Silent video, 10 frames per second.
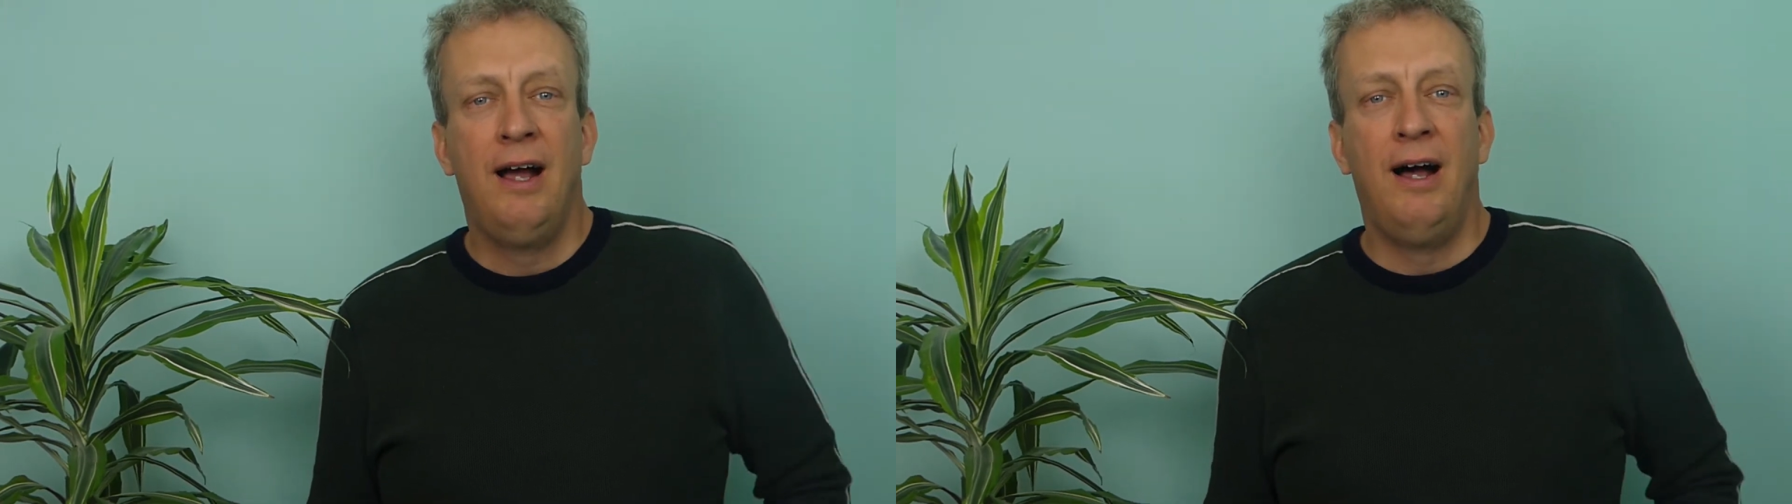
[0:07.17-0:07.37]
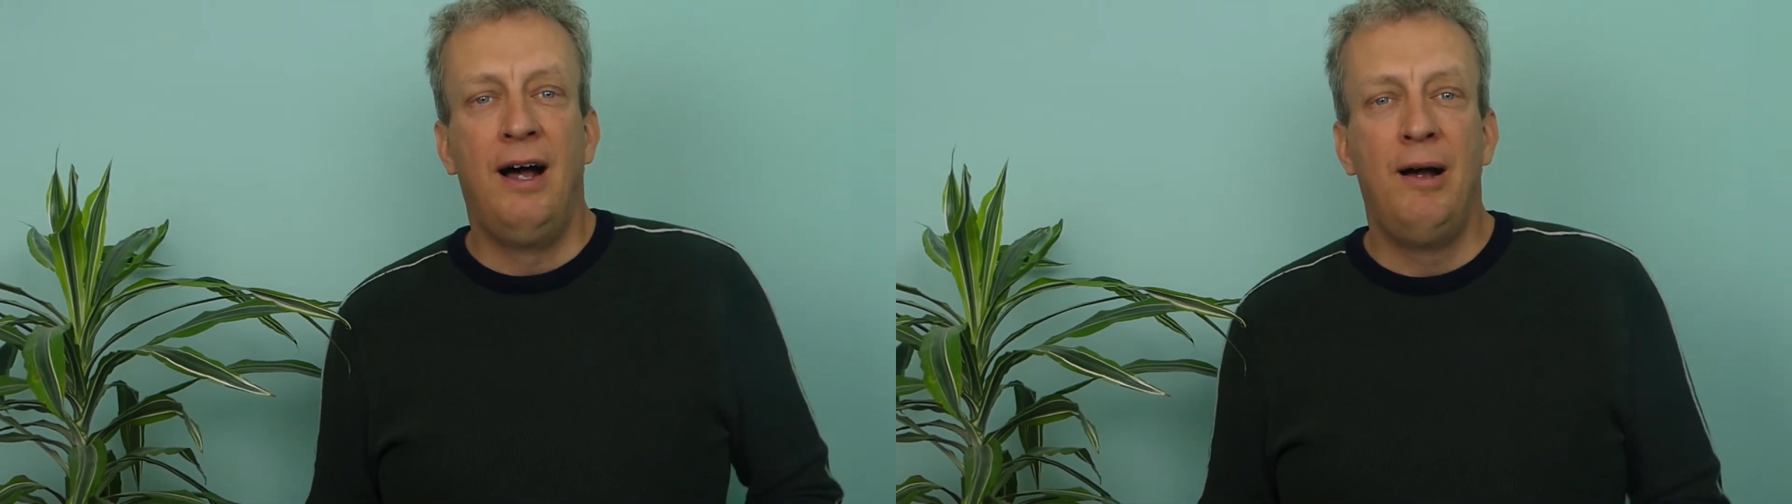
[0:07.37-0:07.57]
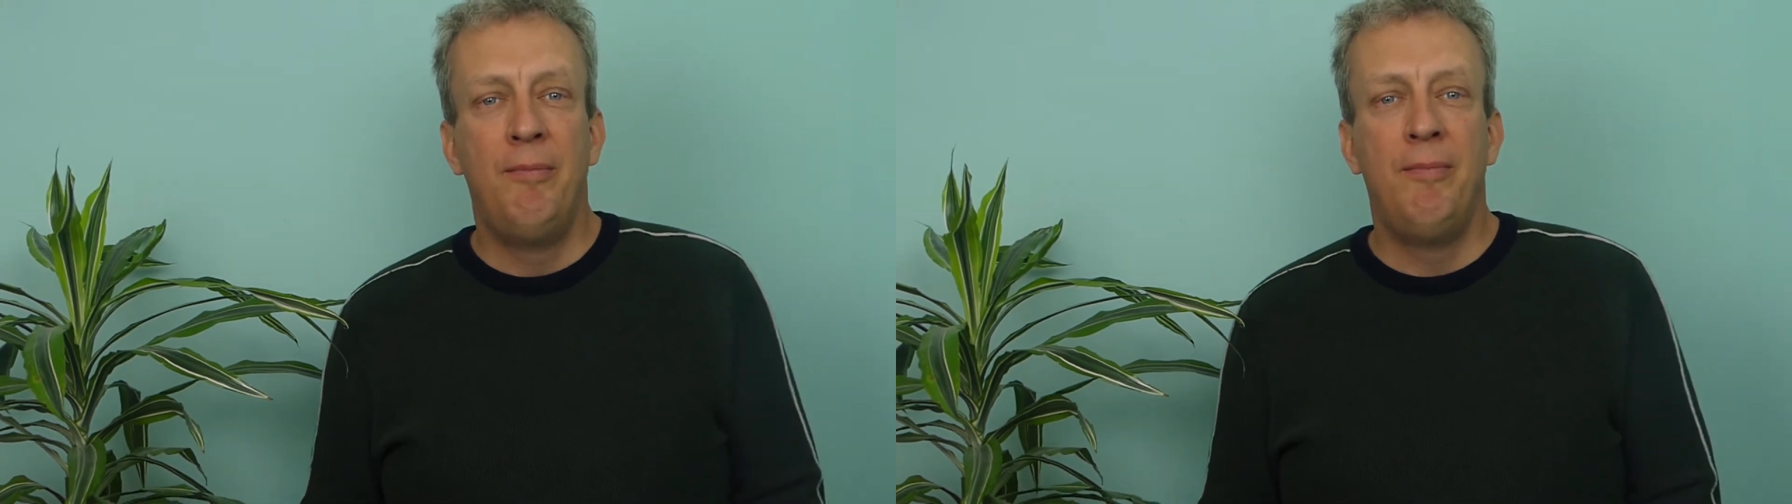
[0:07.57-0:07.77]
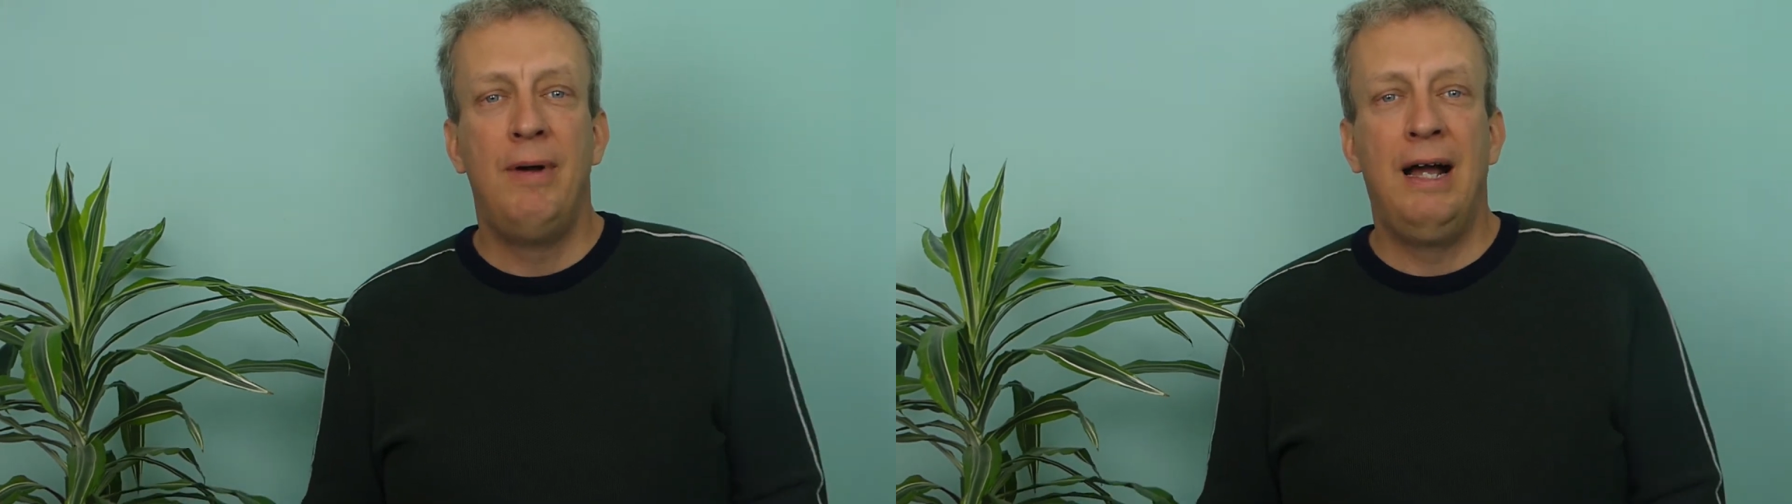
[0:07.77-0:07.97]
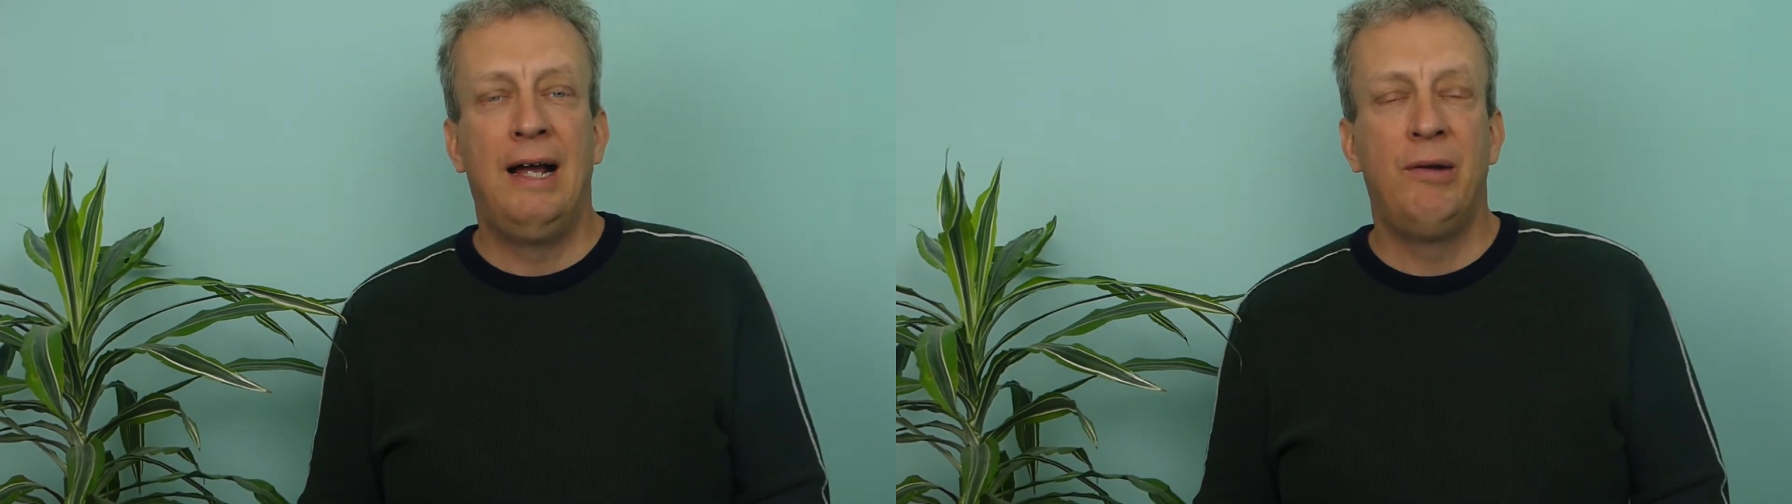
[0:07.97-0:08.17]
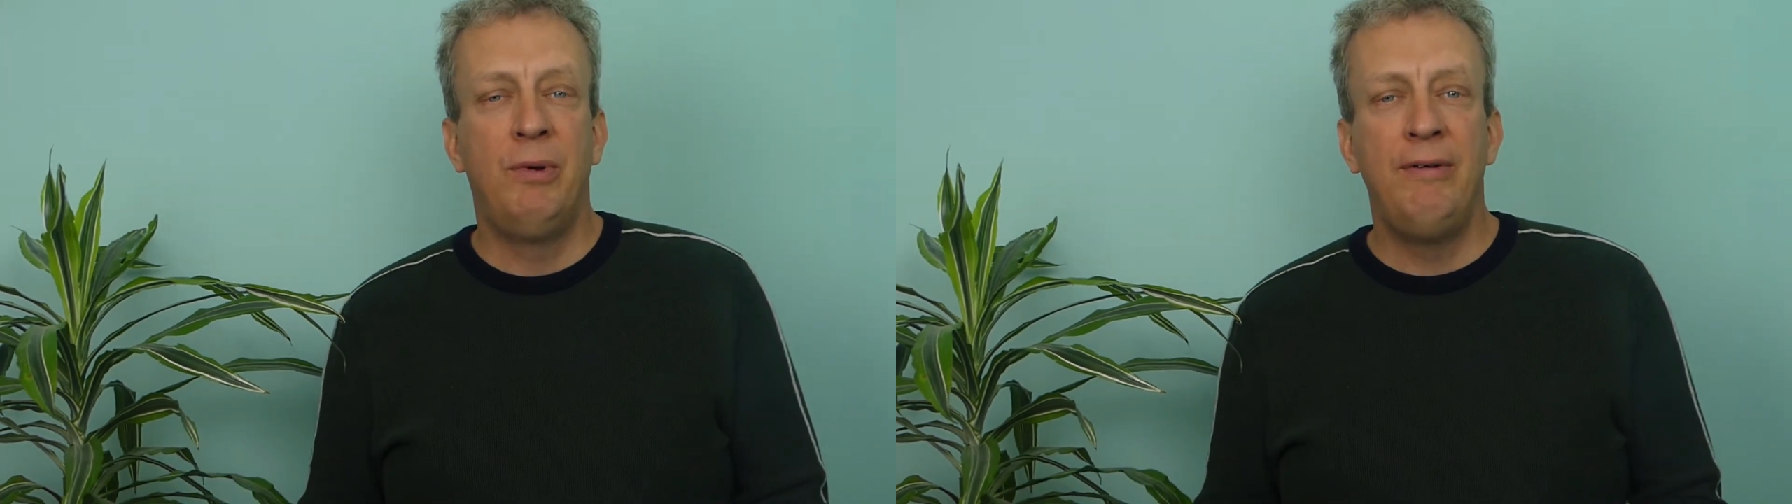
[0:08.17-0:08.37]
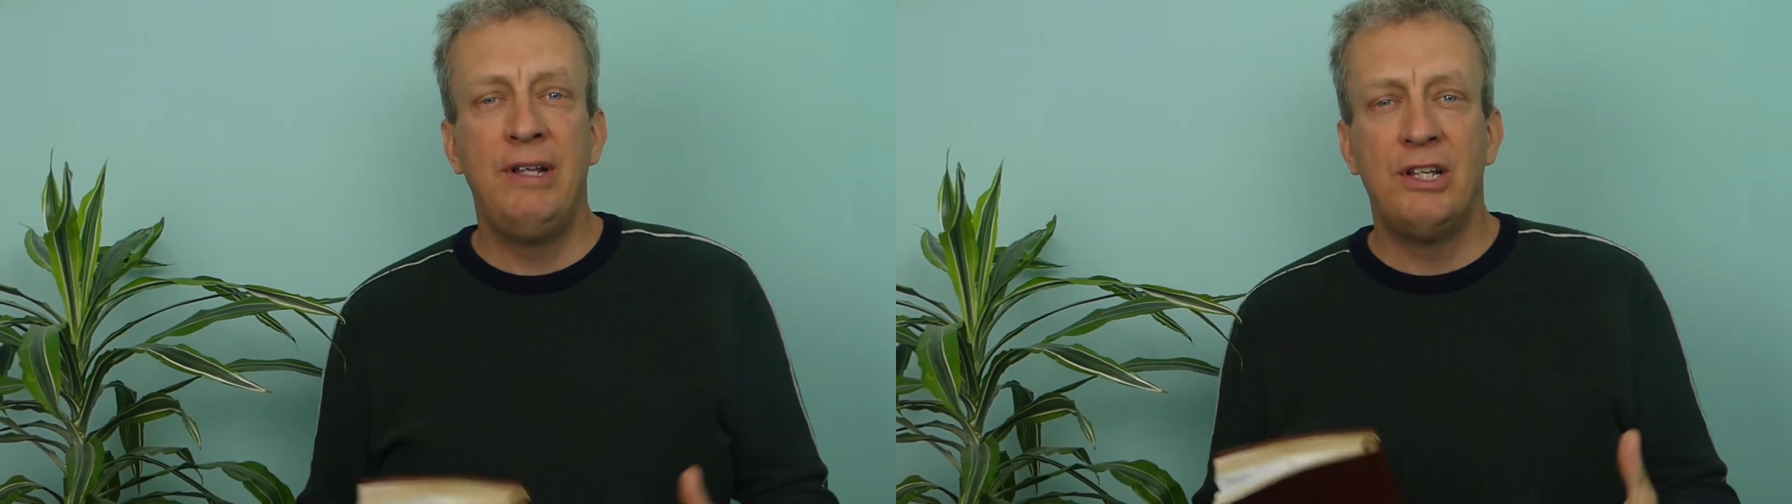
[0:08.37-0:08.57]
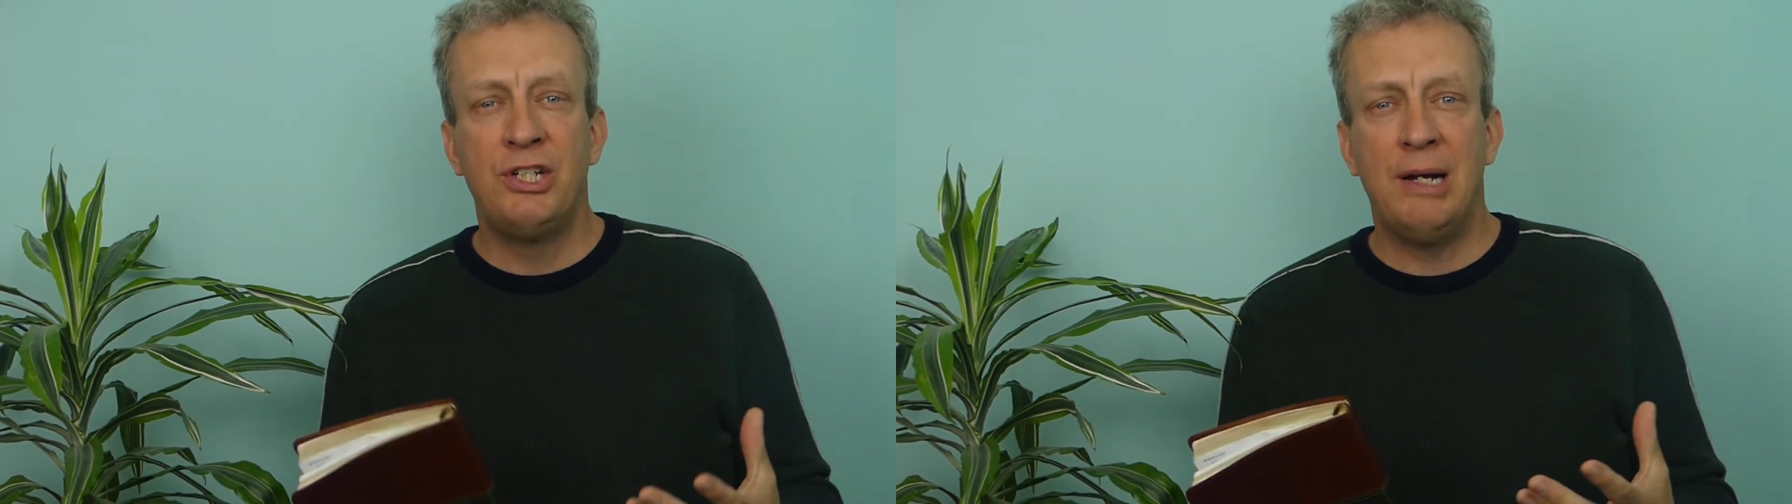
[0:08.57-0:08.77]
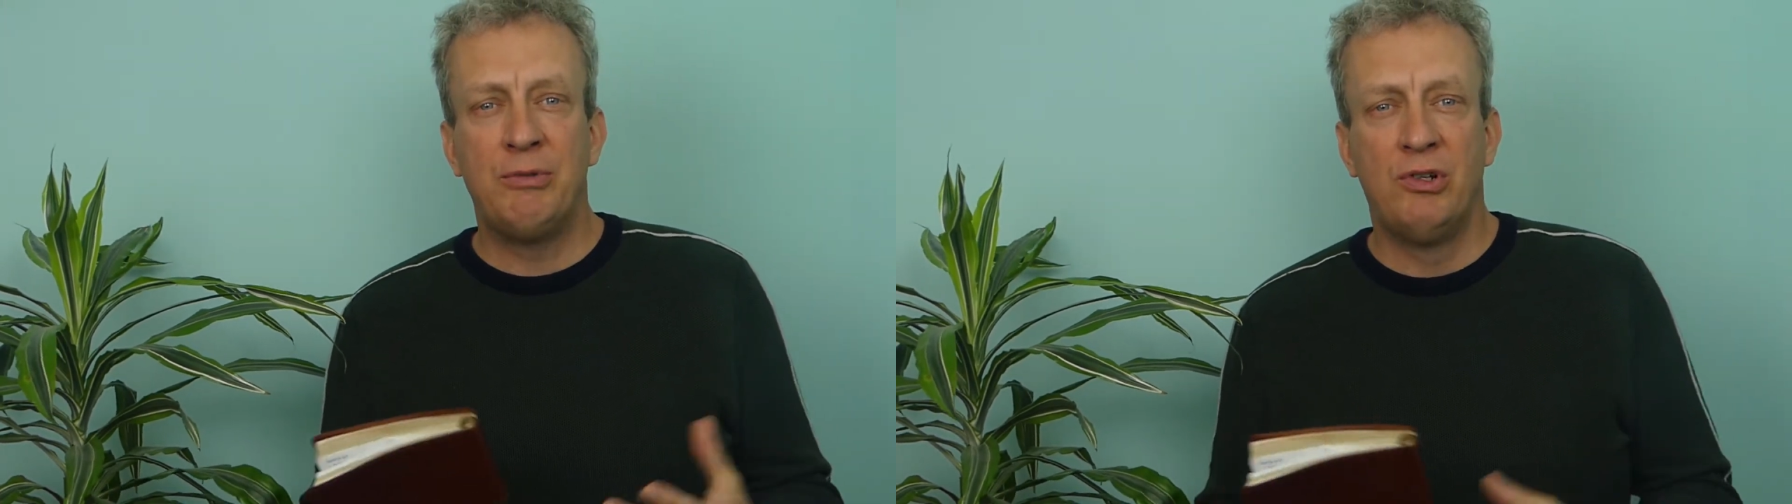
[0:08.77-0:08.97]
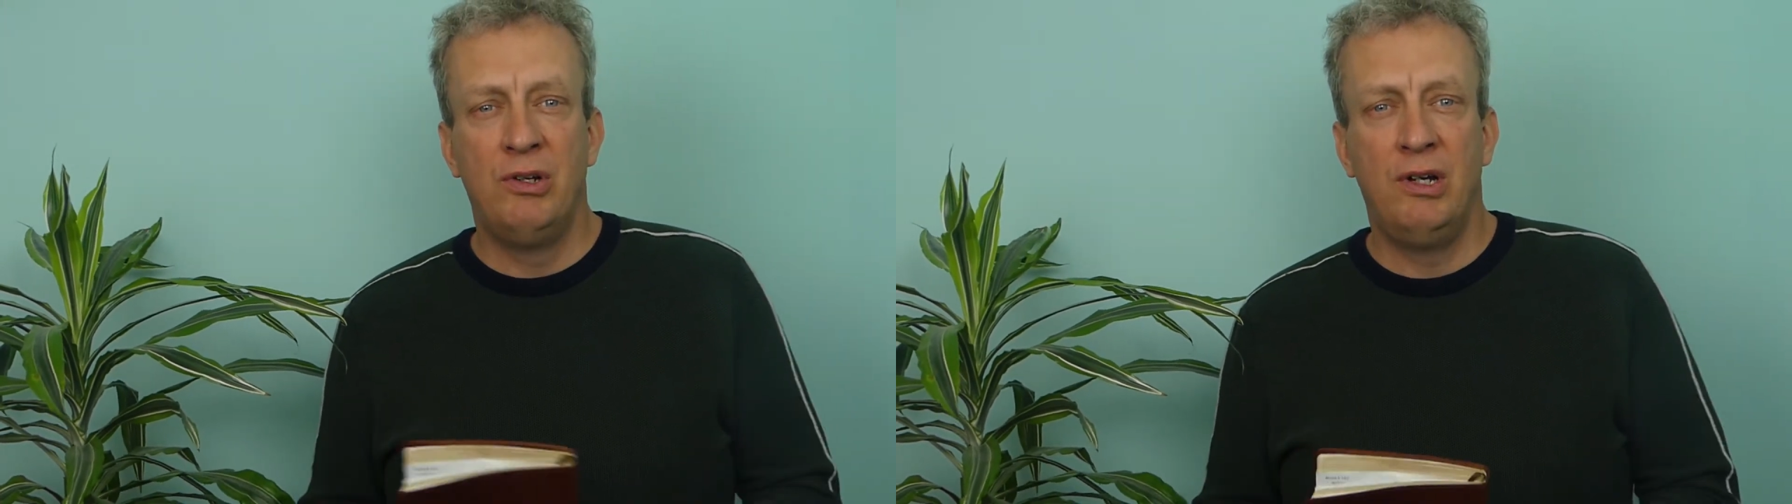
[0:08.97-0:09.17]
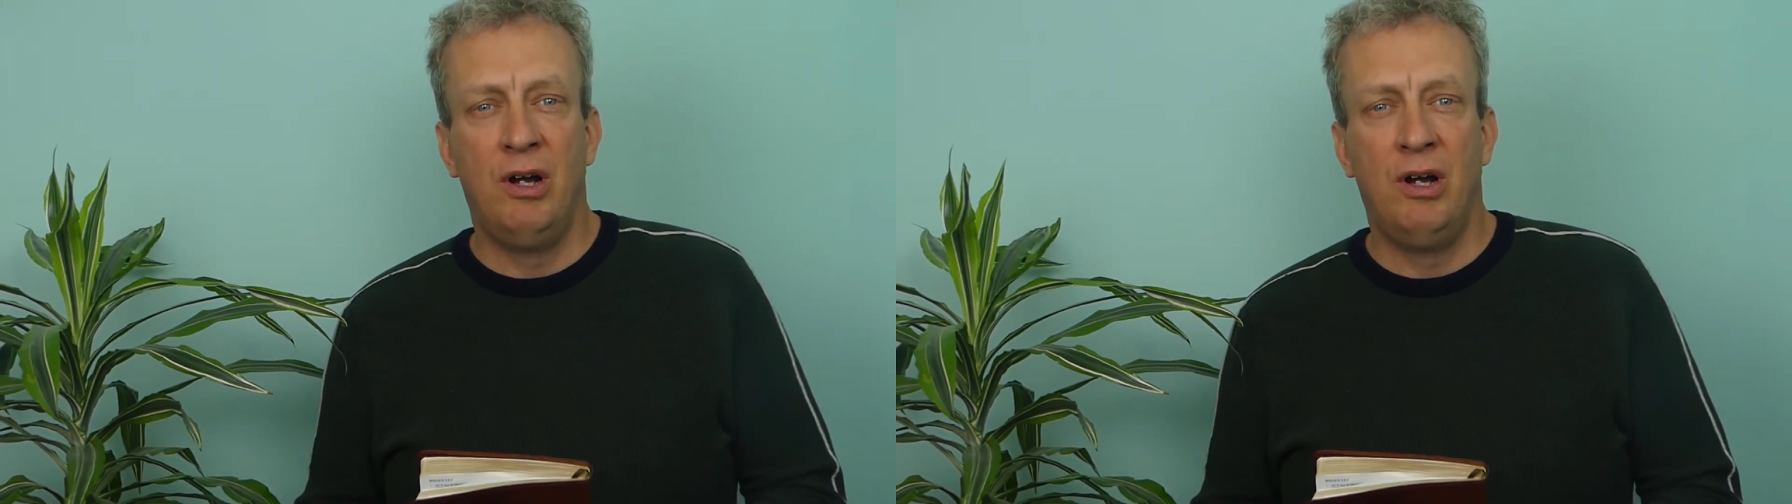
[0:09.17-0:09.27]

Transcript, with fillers: um, and we're in the chapter